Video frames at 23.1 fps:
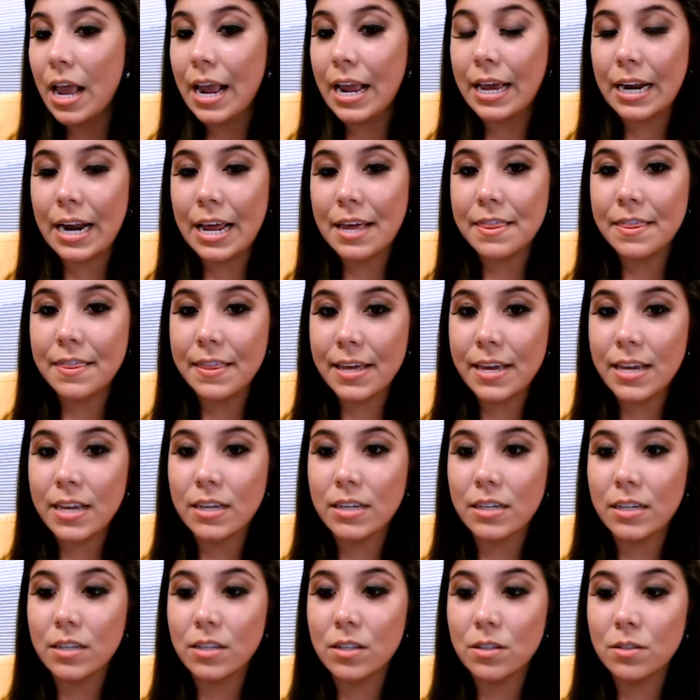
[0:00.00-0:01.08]
And I
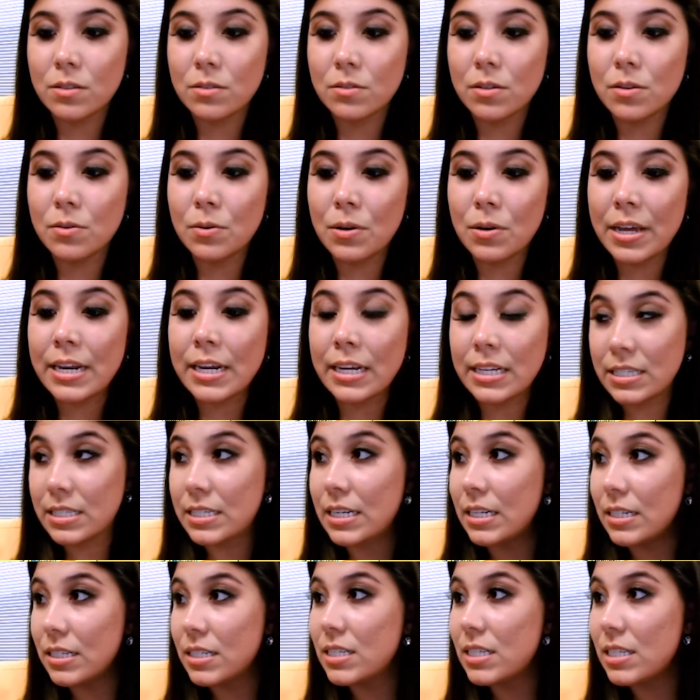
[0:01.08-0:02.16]
think in
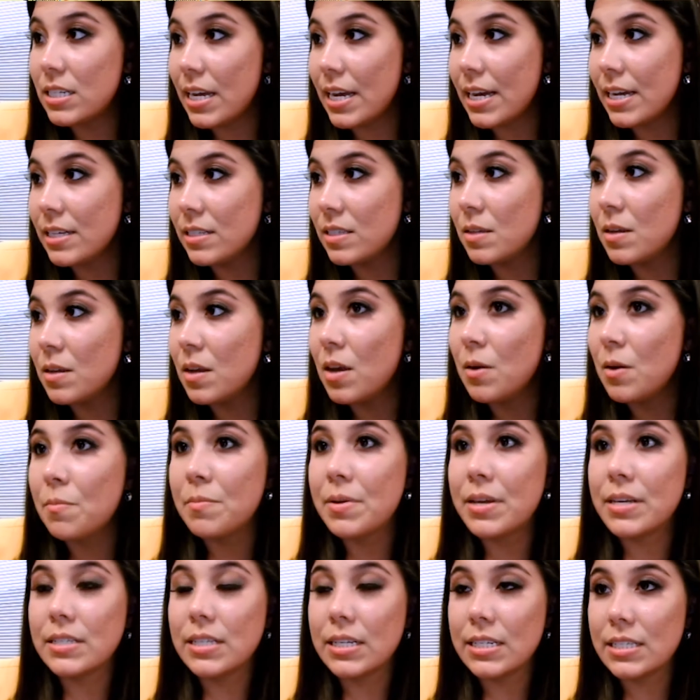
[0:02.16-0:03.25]
extended stays,
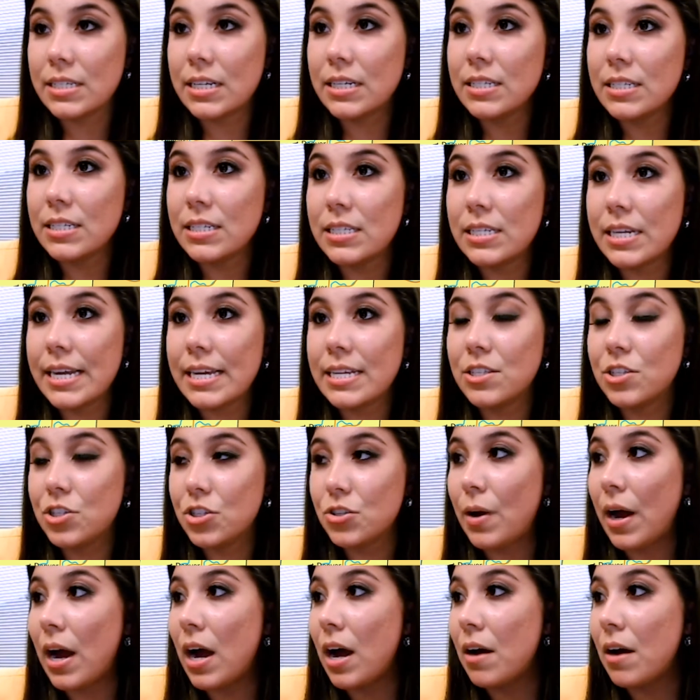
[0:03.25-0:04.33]
because extended stays
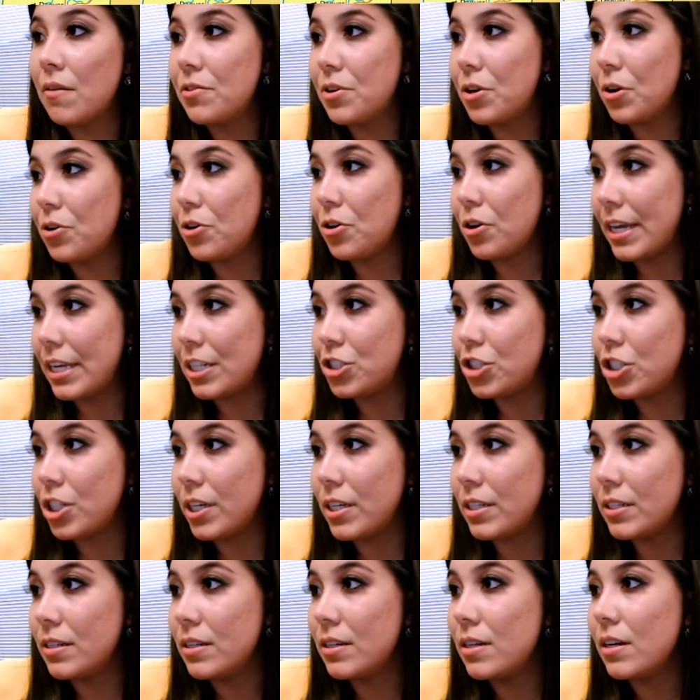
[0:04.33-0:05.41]
do have, your
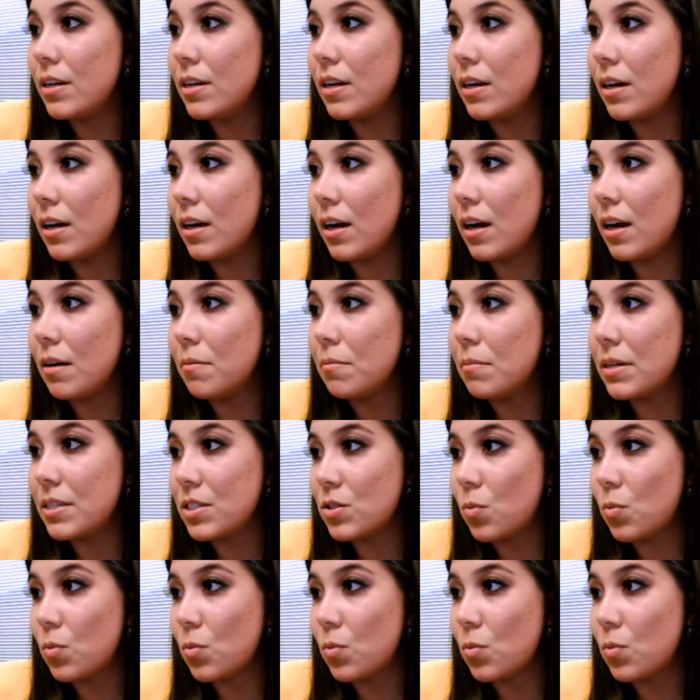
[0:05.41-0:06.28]
kitchen as